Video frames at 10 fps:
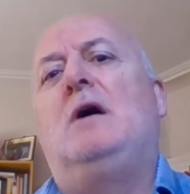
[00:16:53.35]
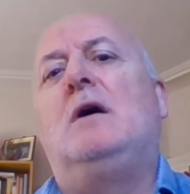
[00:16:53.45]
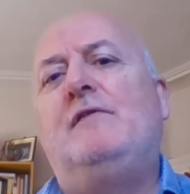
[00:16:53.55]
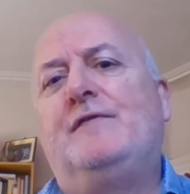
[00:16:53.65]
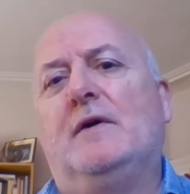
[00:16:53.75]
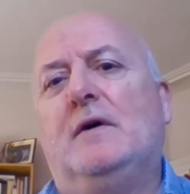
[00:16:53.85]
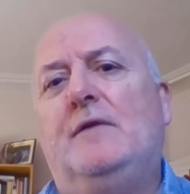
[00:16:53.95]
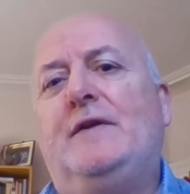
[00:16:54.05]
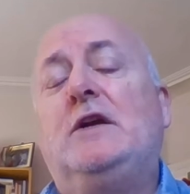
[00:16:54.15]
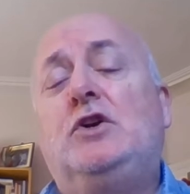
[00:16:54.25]

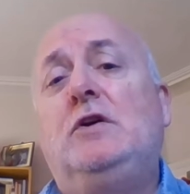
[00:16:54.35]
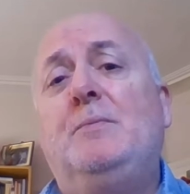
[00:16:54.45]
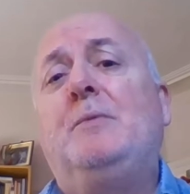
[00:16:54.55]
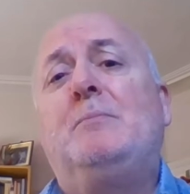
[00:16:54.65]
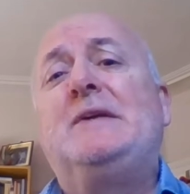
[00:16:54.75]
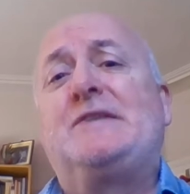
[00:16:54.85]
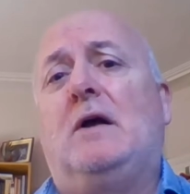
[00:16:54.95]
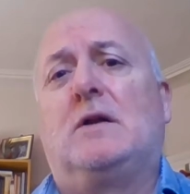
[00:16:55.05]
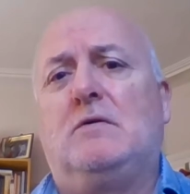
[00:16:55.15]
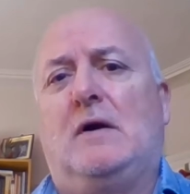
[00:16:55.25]
after the Cuban
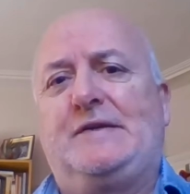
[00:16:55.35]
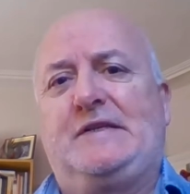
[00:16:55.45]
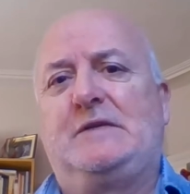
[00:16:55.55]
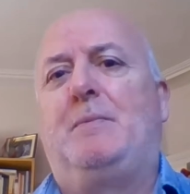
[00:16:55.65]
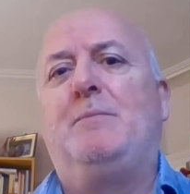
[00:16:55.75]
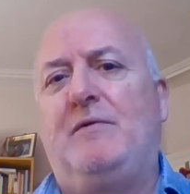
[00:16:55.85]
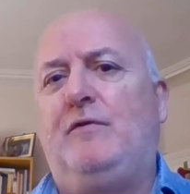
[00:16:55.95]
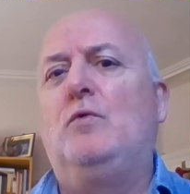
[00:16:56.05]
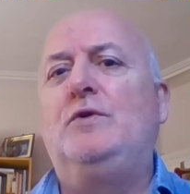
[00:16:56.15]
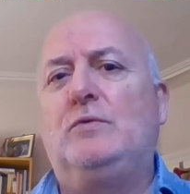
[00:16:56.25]
Missile Crisis, bit
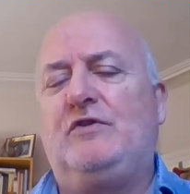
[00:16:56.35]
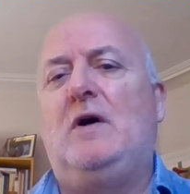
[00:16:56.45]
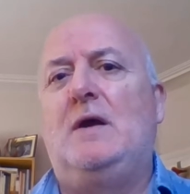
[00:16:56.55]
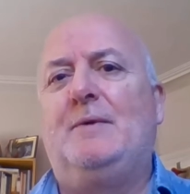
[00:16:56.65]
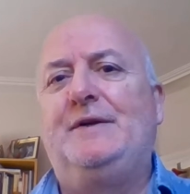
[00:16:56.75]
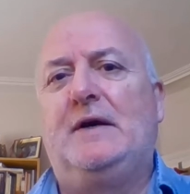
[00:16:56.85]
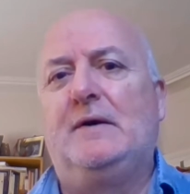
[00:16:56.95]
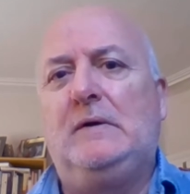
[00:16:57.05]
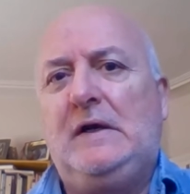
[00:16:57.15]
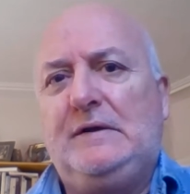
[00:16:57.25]
before your time, I know,